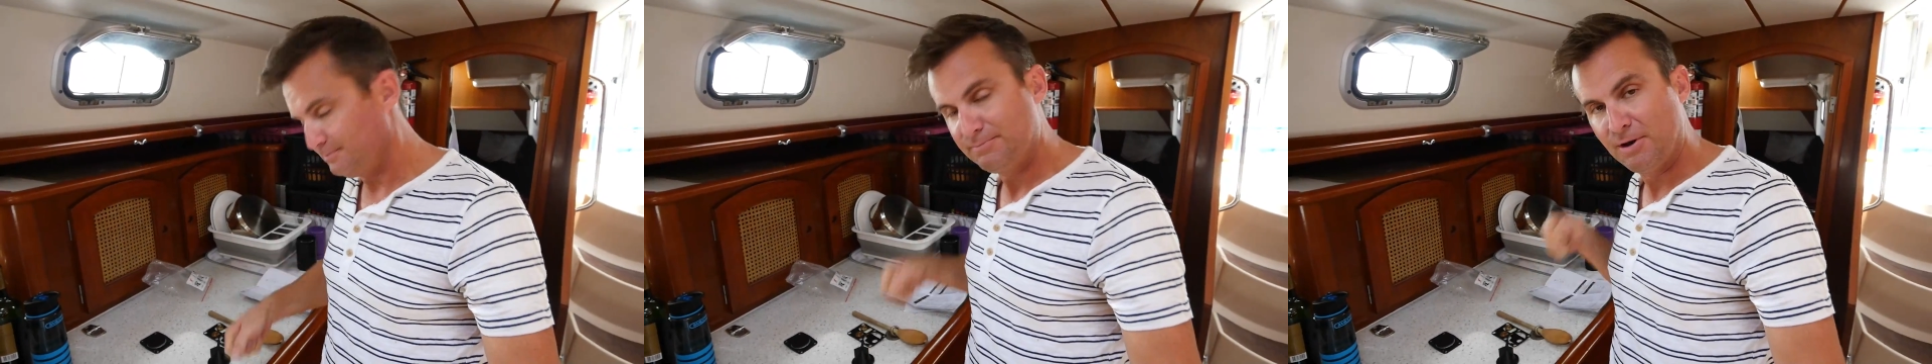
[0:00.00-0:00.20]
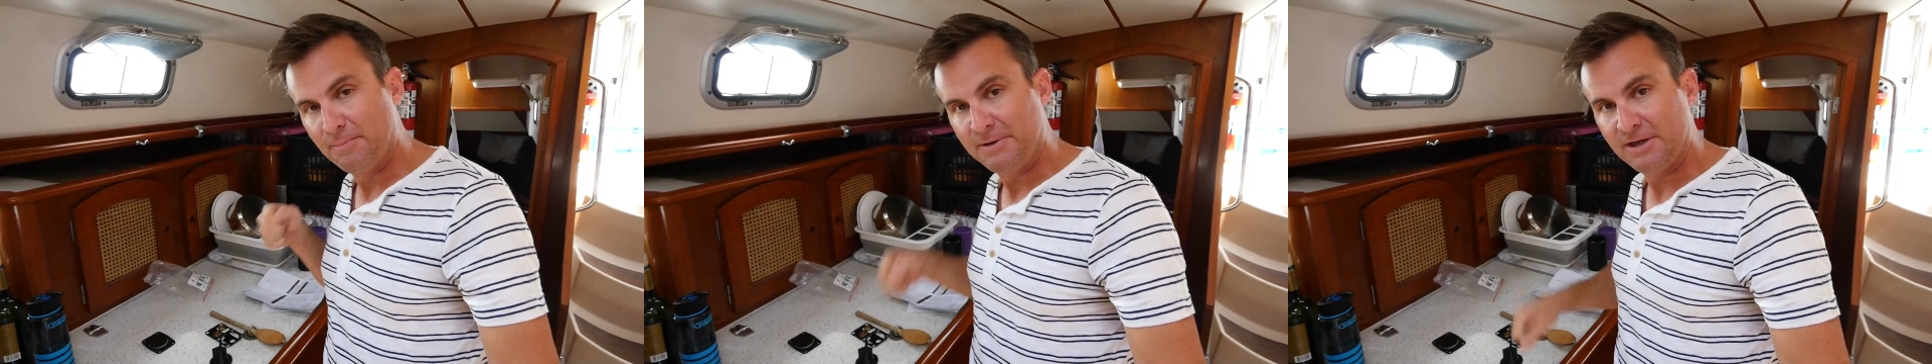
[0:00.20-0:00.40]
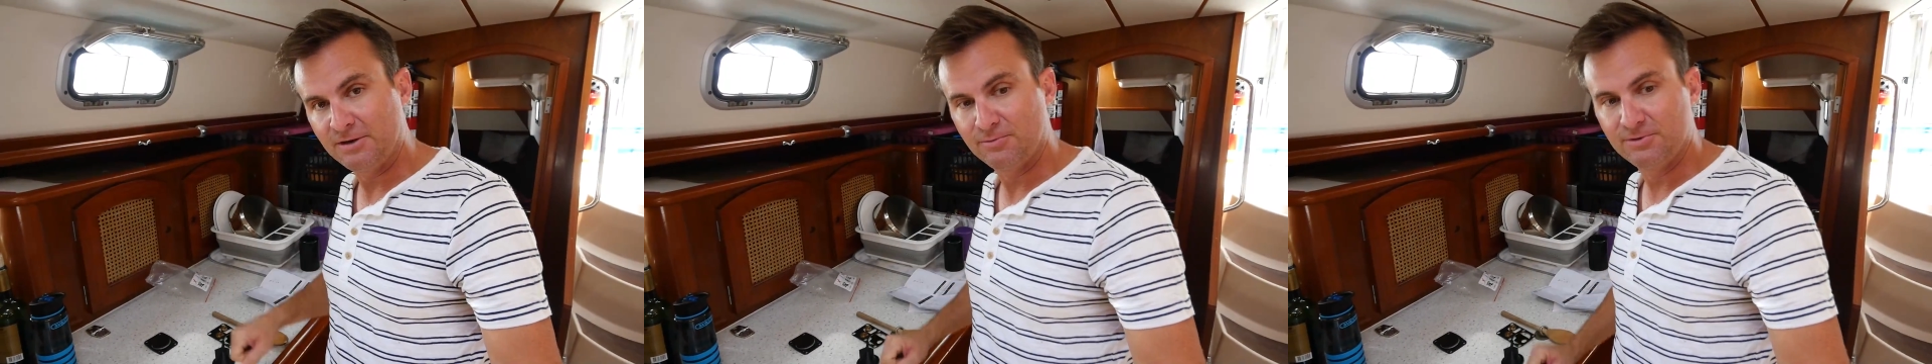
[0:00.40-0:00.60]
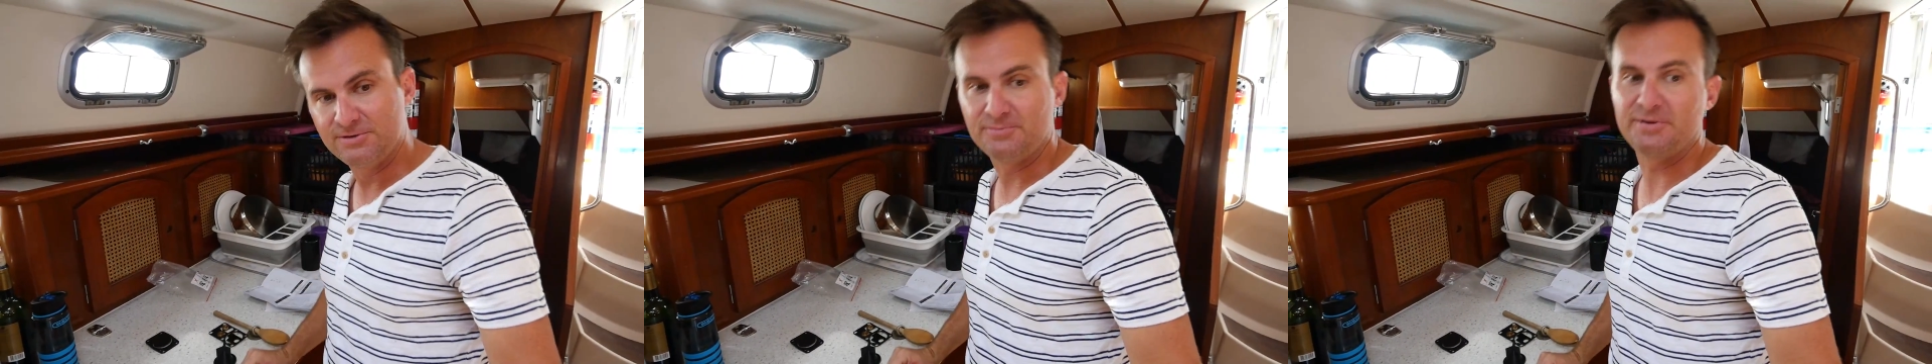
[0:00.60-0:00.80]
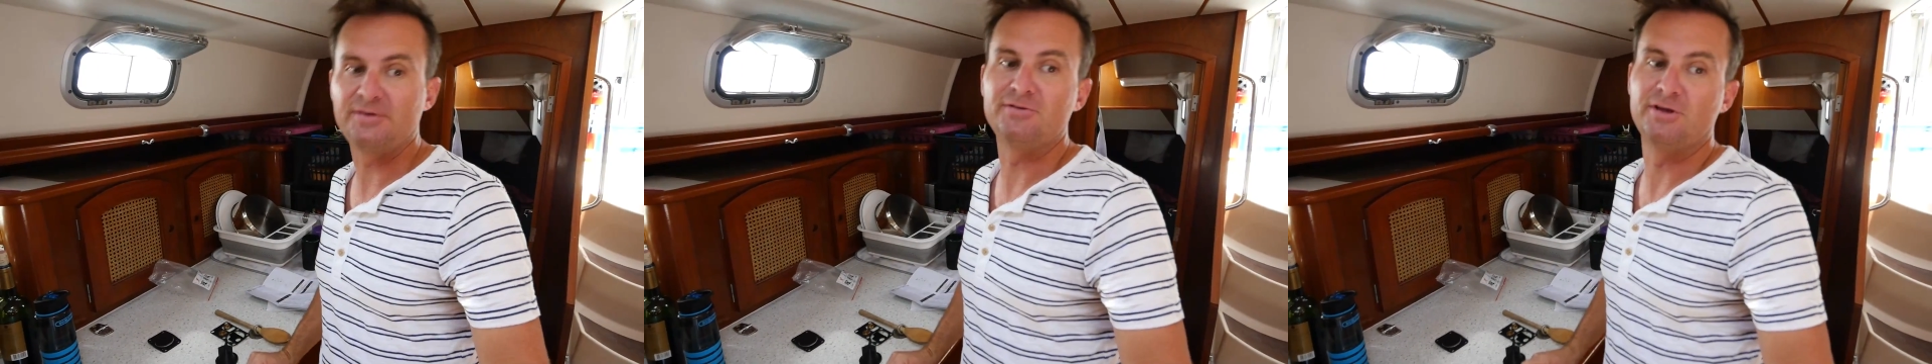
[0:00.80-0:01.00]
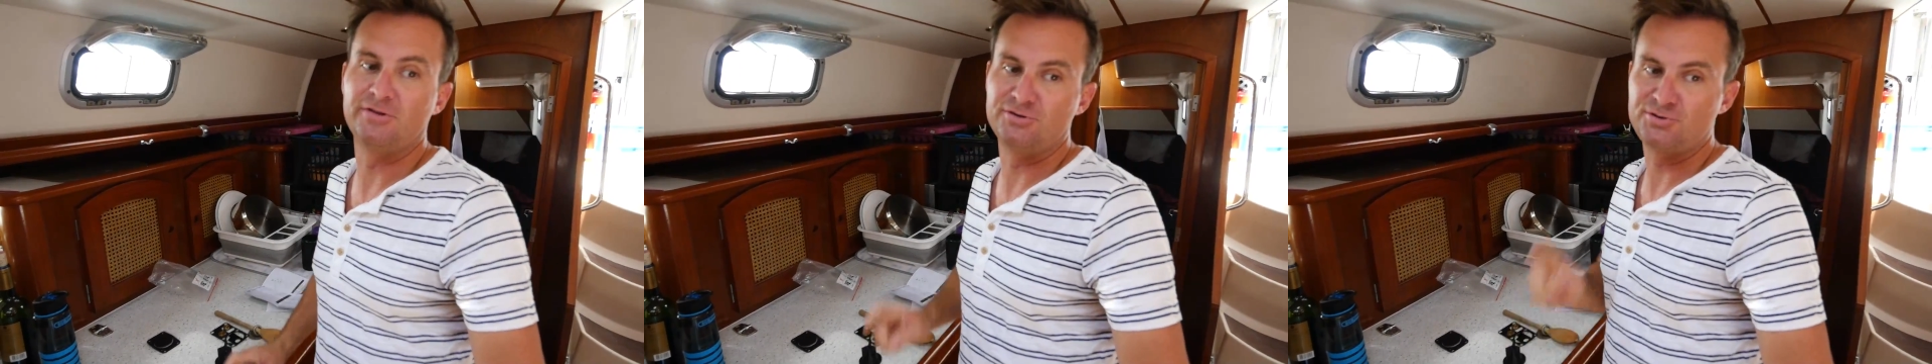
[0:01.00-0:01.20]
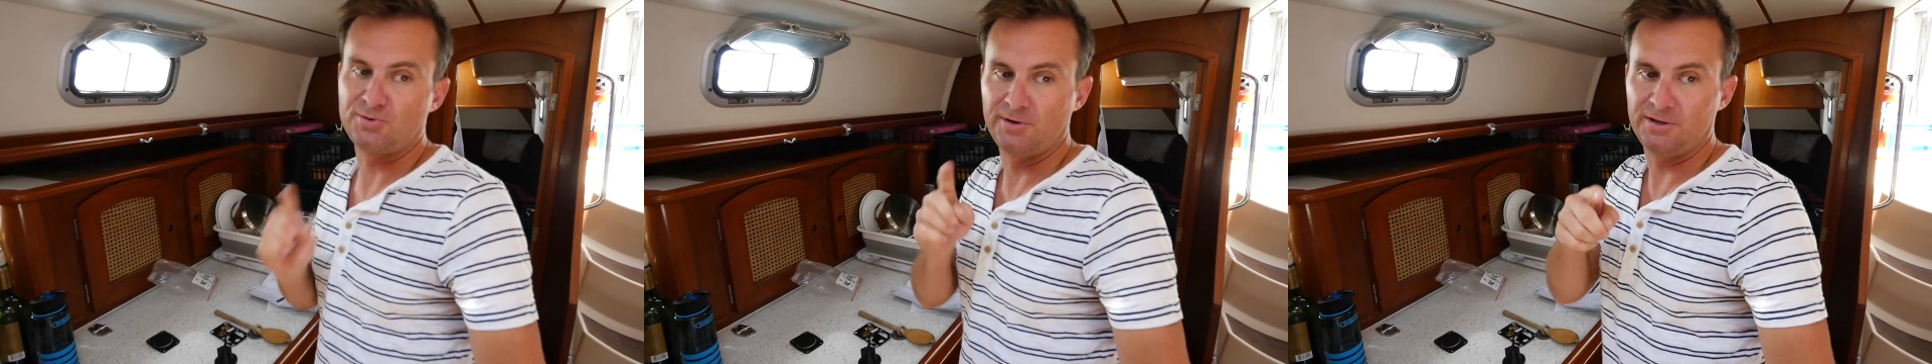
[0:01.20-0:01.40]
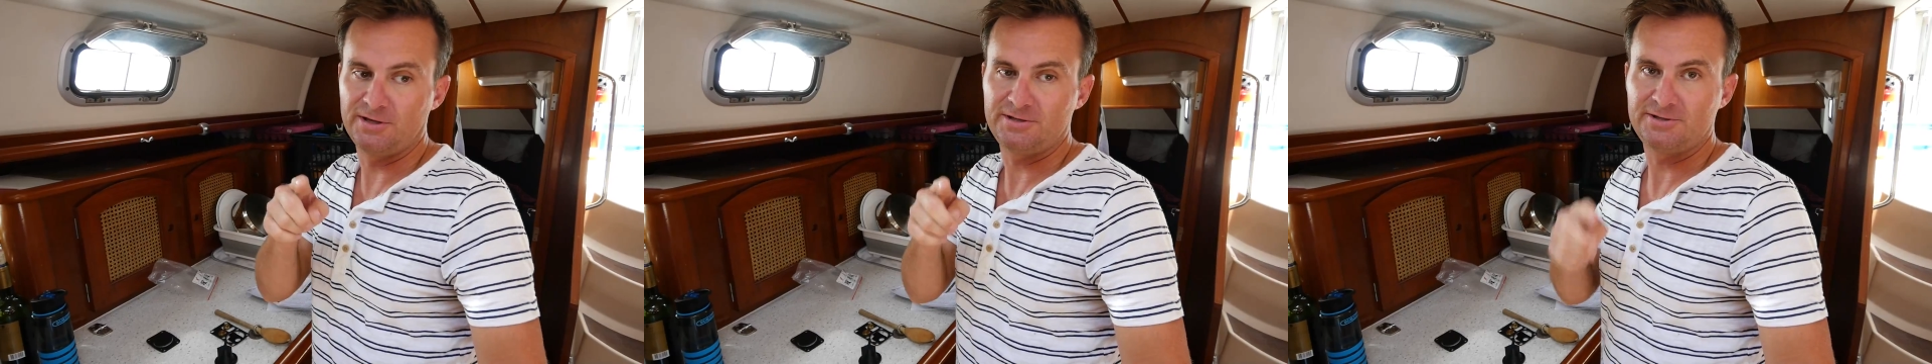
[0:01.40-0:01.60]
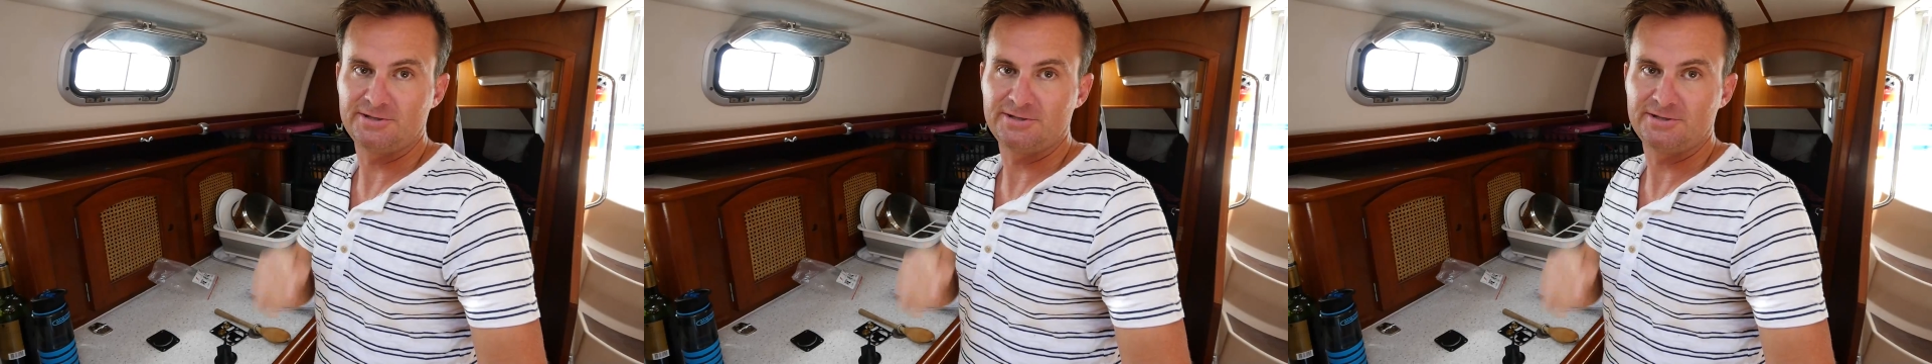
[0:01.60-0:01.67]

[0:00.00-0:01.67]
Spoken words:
pump handle one, and we have another toilet